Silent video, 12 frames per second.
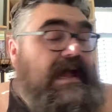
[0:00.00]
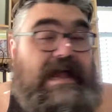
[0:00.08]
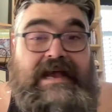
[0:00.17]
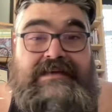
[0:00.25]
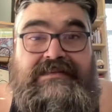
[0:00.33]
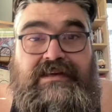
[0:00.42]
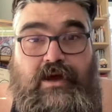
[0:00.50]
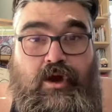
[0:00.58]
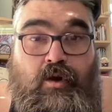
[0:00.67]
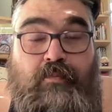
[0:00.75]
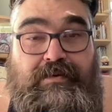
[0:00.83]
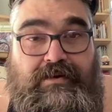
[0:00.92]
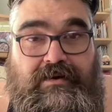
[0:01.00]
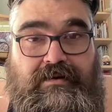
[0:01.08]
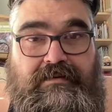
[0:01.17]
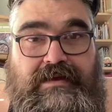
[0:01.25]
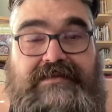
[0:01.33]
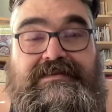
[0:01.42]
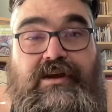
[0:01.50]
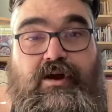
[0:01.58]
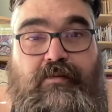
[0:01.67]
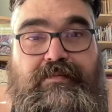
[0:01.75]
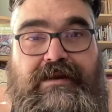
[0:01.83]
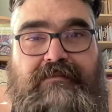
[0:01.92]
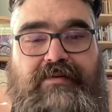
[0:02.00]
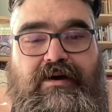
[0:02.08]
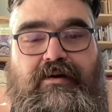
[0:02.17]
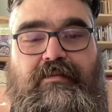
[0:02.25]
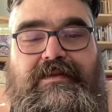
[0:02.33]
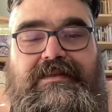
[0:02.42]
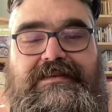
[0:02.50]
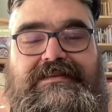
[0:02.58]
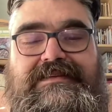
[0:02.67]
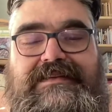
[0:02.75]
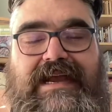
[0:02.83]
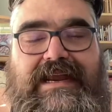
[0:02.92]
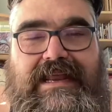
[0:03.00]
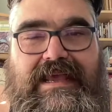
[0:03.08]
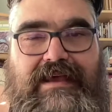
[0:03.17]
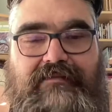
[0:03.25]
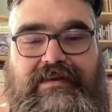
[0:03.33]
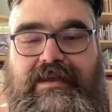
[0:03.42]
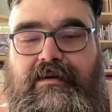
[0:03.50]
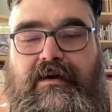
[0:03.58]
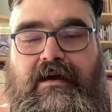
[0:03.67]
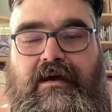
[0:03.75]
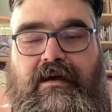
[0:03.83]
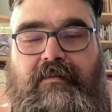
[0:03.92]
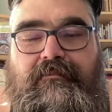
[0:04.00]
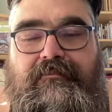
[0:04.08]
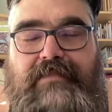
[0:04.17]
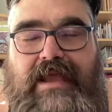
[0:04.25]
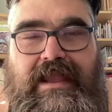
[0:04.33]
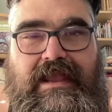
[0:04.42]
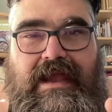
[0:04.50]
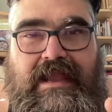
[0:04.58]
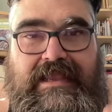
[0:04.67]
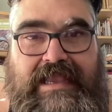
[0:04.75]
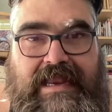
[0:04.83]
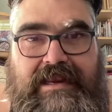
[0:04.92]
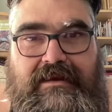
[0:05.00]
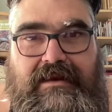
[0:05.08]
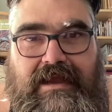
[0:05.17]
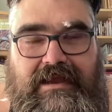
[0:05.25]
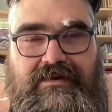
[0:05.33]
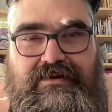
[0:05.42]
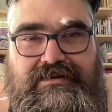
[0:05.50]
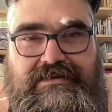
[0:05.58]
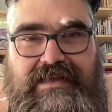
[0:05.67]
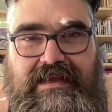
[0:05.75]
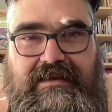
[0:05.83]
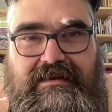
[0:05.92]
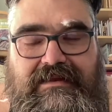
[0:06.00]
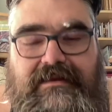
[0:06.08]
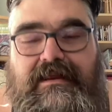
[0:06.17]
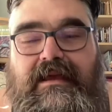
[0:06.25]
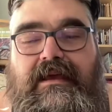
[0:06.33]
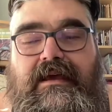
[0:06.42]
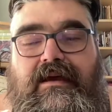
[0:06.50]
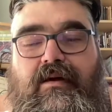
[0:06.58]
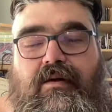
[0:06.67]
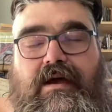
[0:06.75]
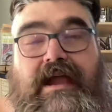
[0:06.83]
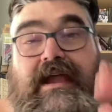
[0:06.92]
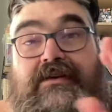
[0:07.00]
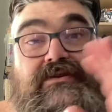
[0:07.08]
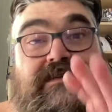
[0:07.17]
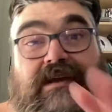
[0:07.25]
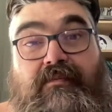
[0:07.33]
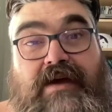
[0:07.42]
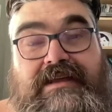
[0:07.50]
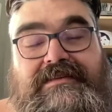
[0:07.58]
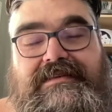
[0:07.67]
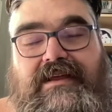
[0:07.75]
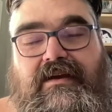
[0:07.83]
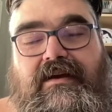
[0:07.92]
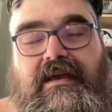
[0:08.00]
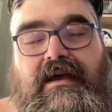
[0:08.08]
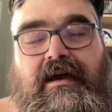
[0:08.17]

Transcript: As an opener, as an opening poem, this is kind of heavy. I get it. I understand it. I understand why it's there.